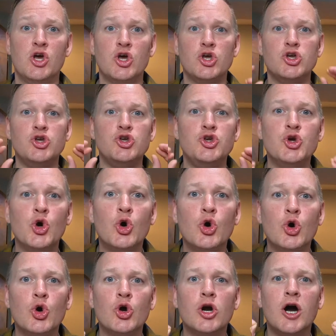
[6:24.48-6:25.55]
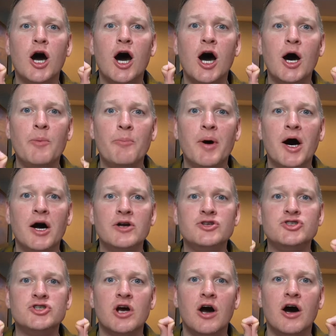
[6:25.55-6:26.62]
You're a
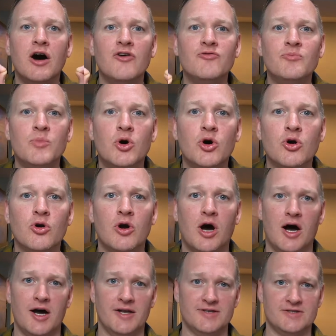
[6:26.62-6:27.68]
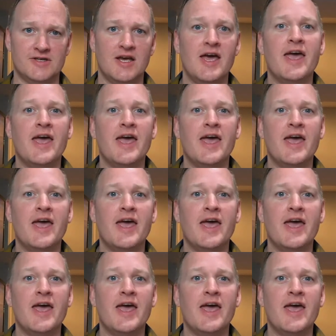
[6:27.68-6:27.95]
bunch of morons.